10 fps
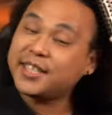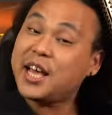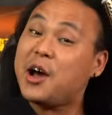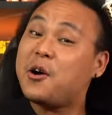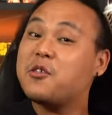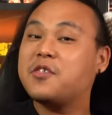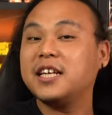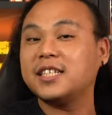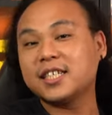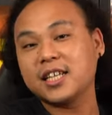So
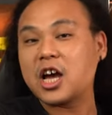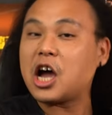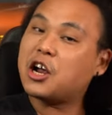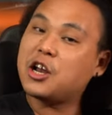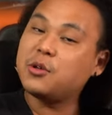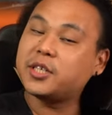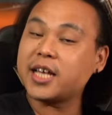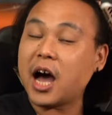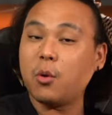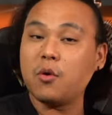this concludes
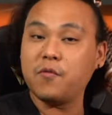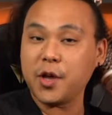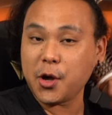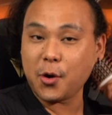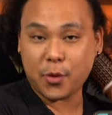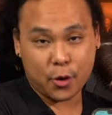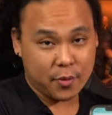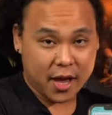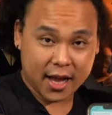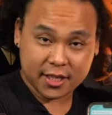our video. We hope
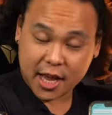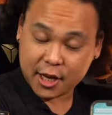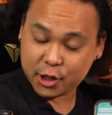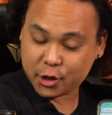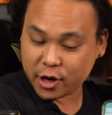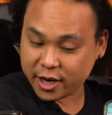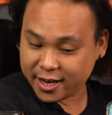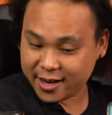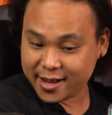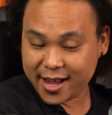you guys enjoyed it.